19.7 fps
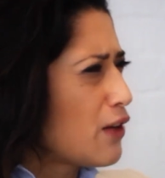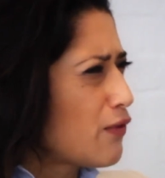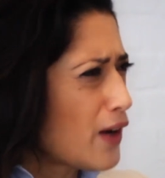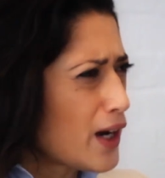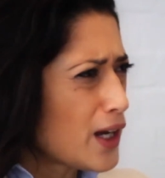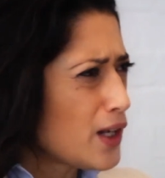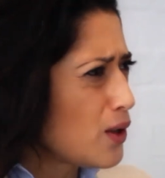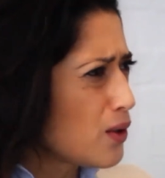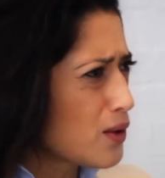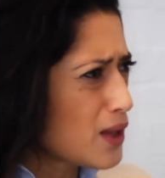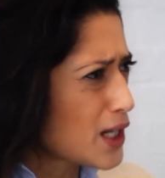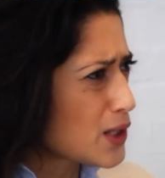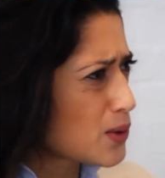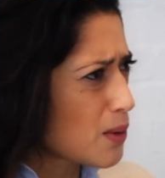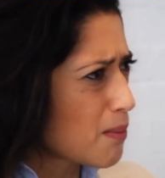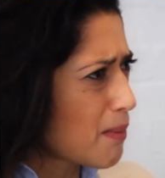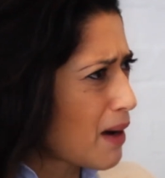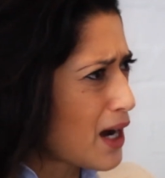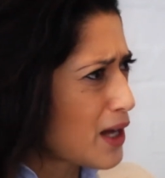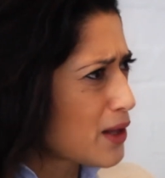If I knew that's
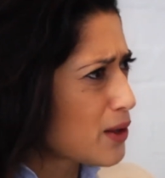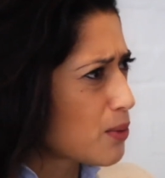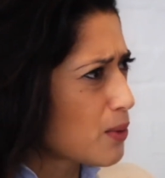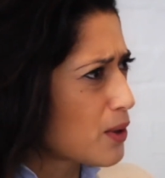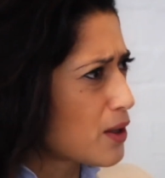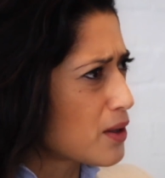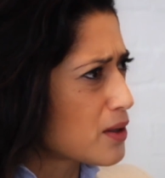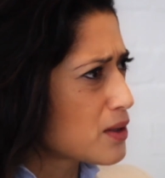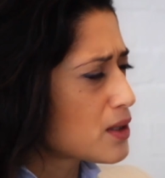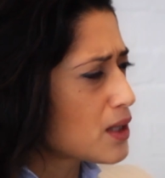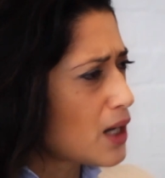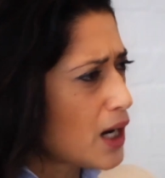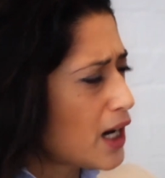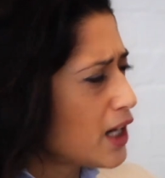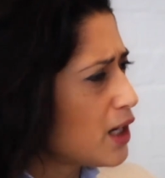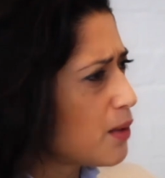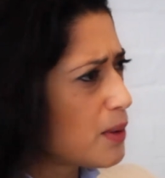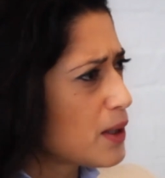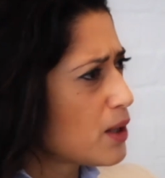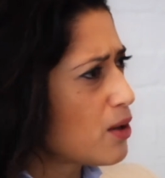what math was,
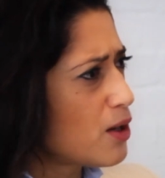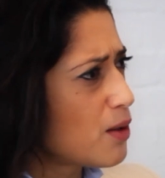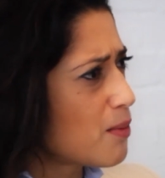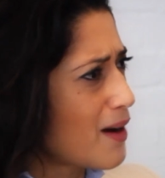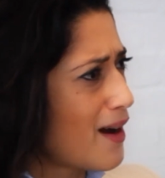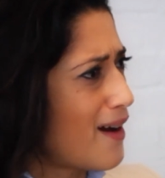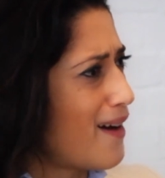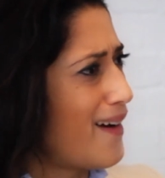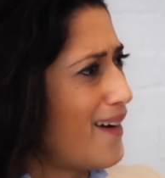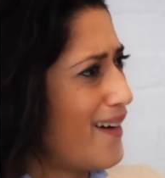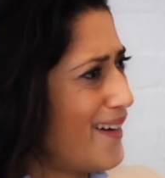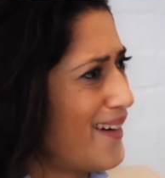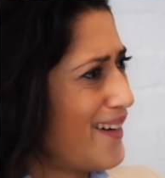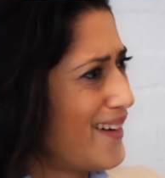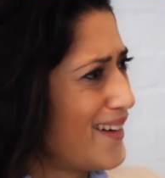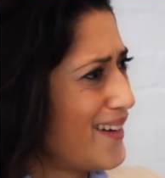I'd have been good at math.